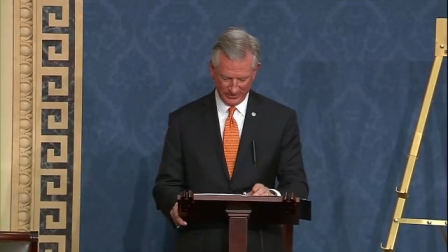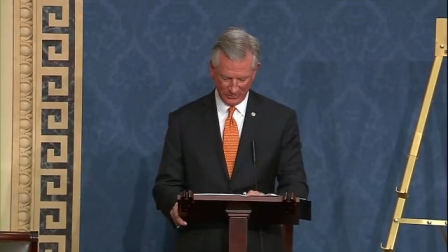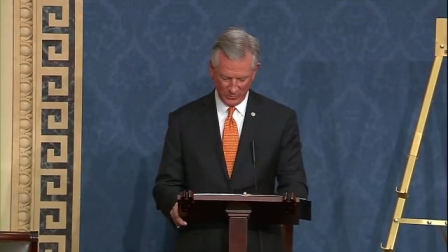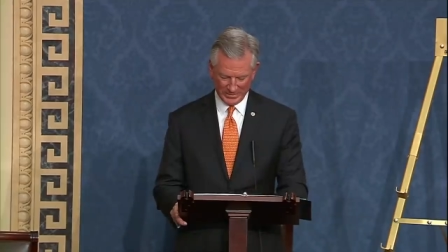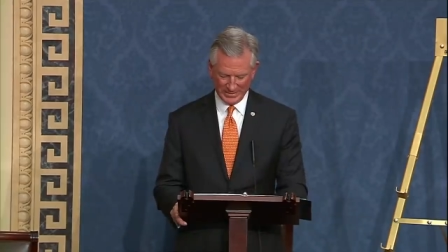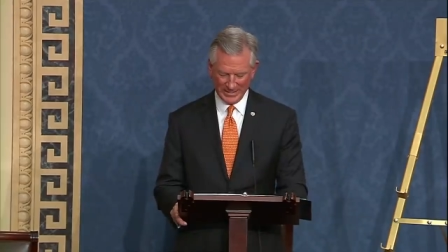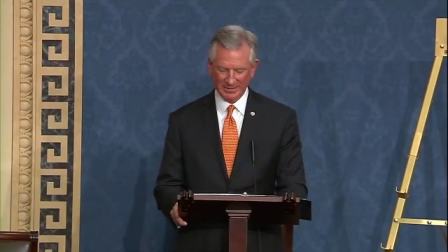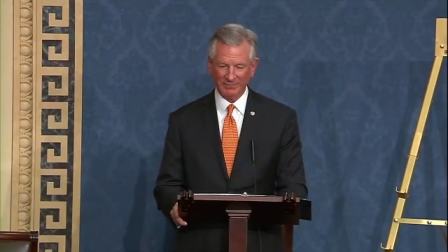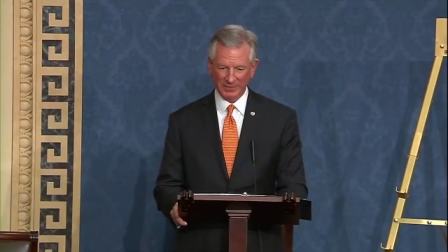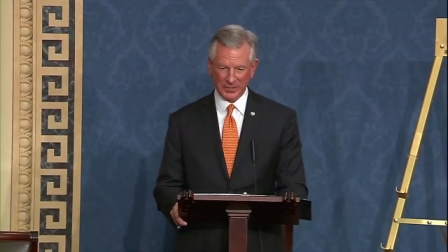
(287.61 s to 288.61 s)
We need
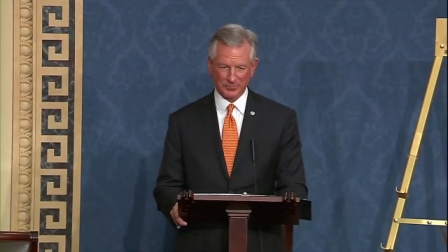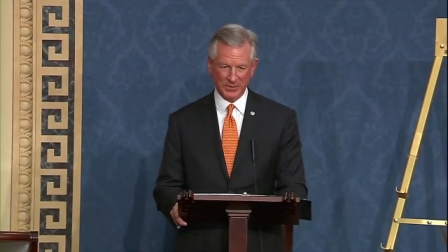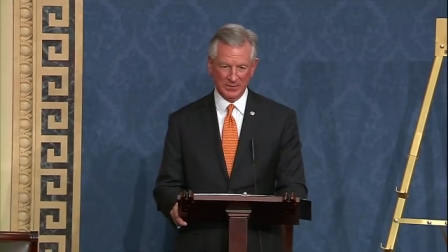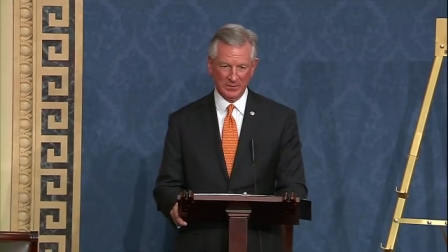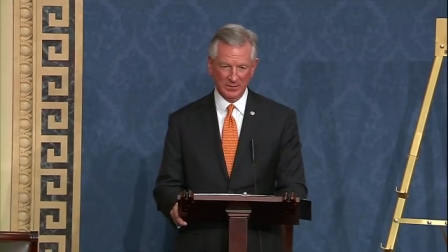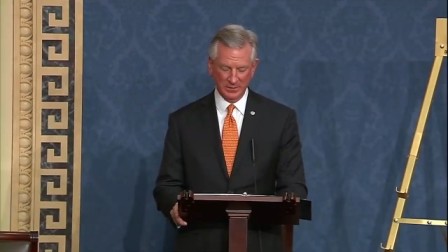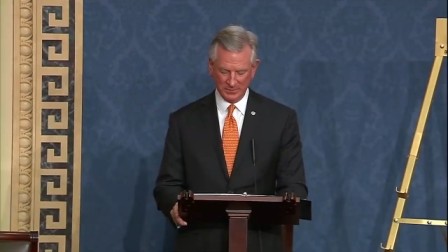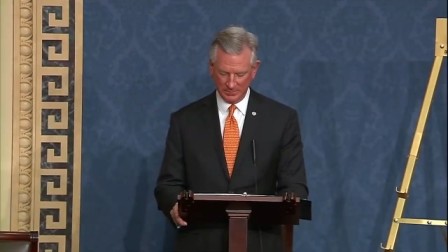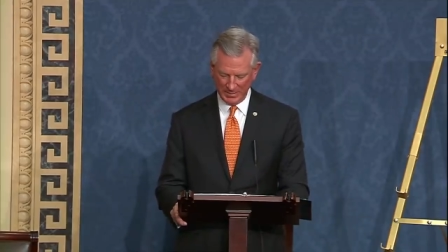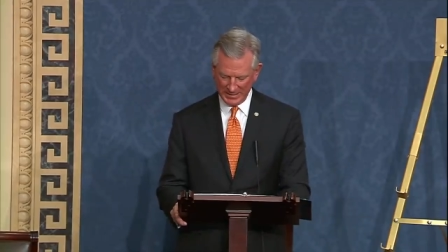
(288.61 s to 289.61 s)
investment
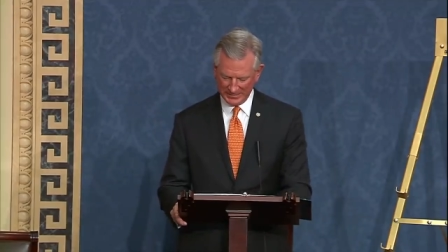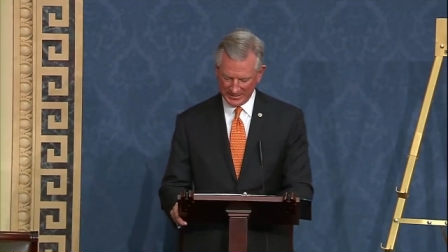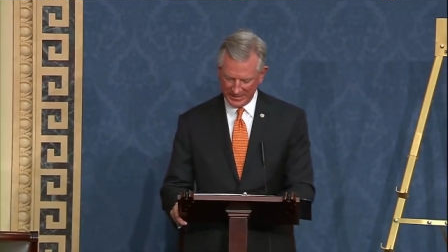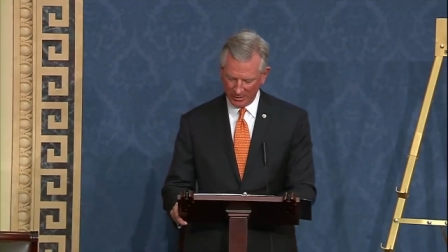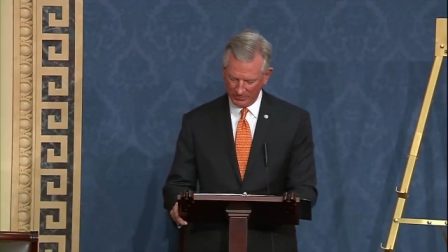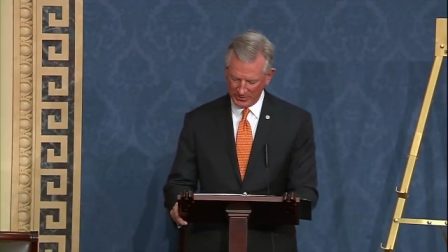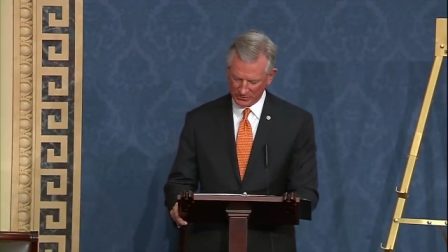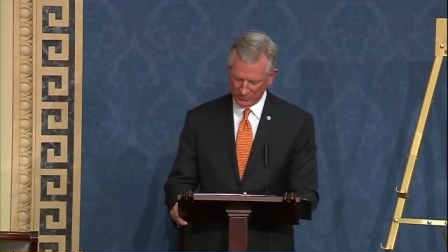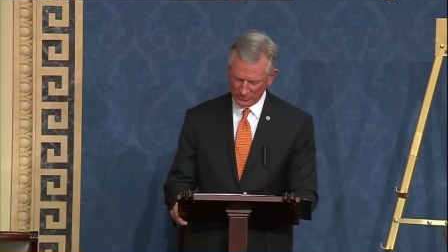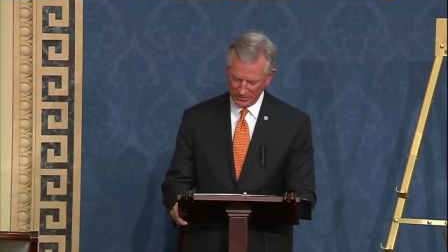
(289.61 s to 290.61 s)
to maintain our
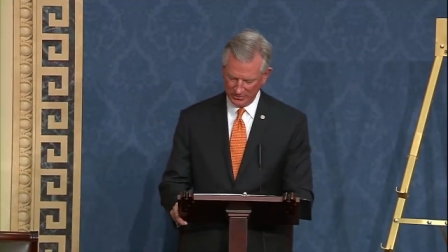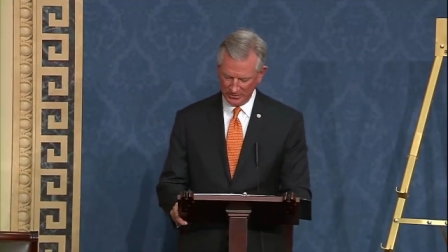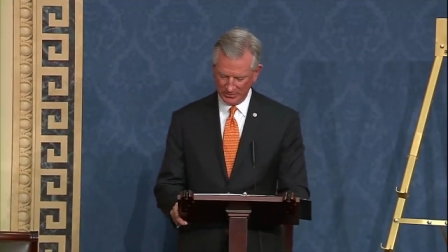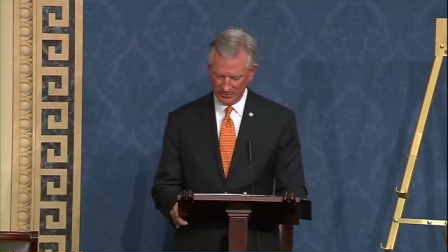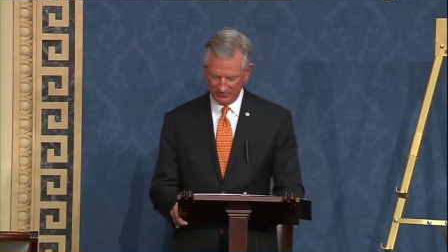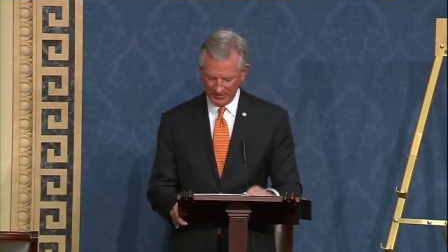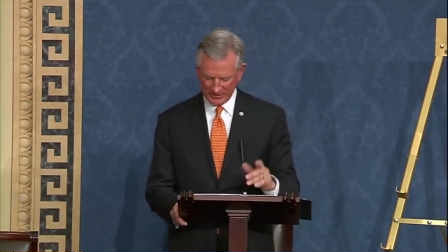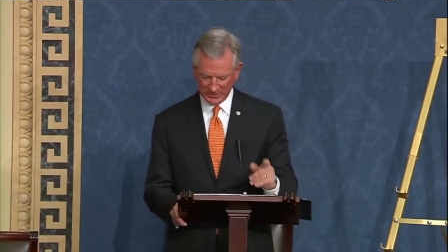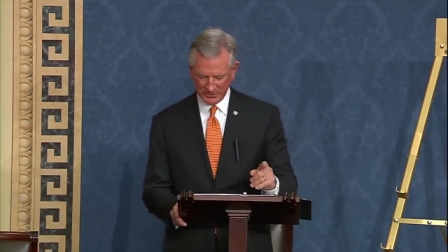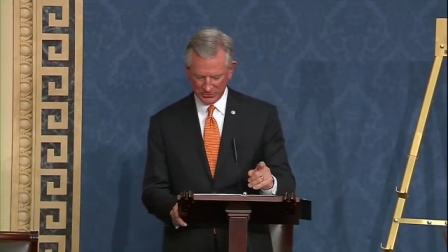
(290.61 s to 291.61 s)
missiles,
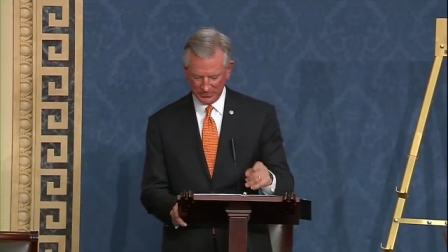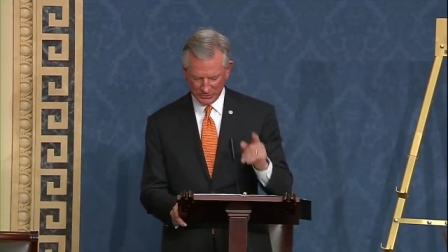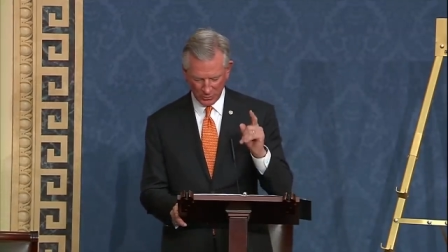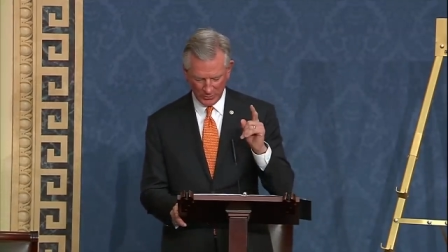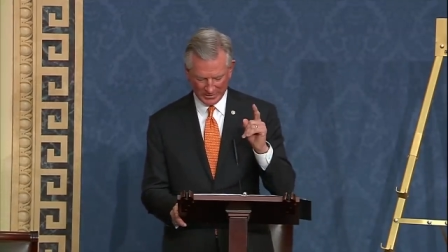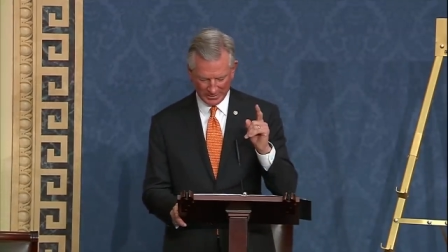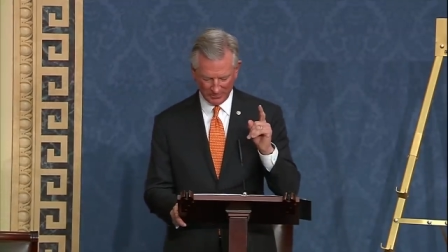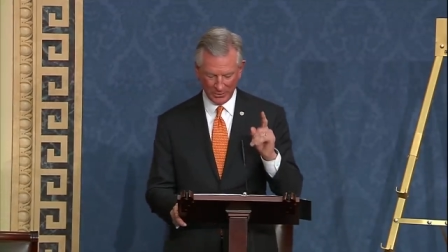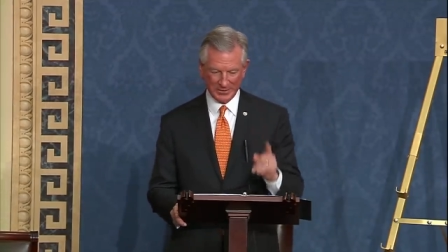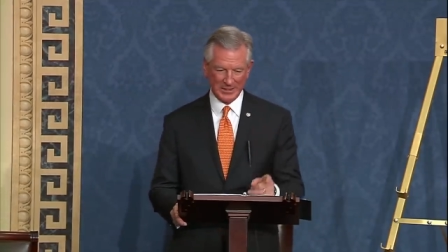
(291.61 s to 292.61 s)
defense systems, so we can
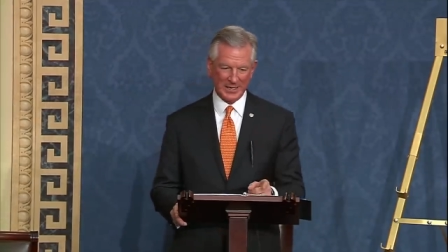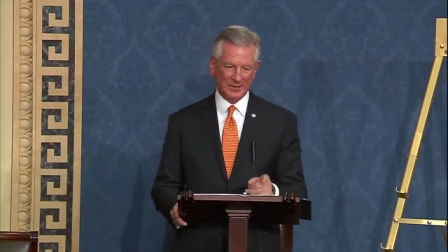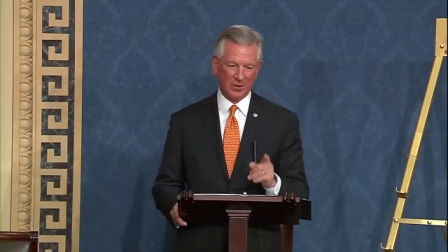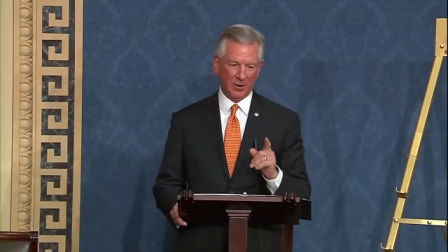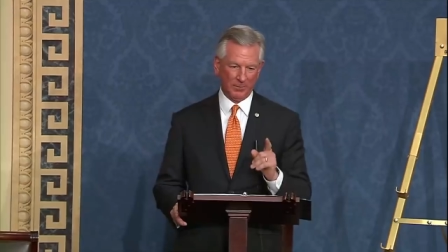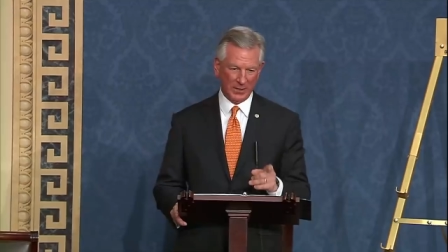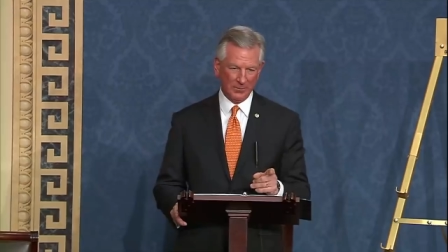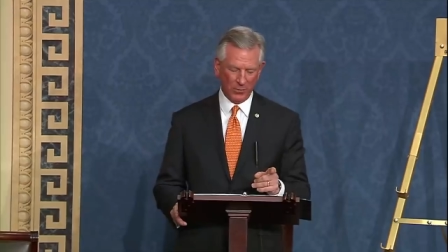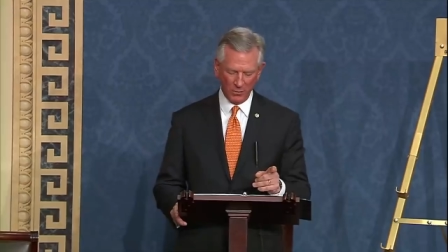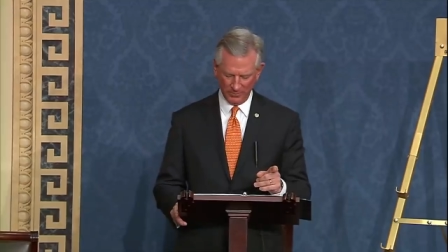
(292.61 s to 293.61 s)
protect our
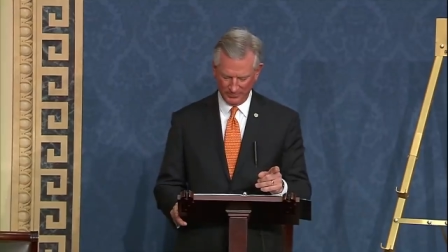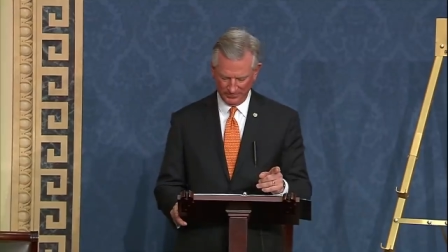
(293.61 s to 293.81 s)
people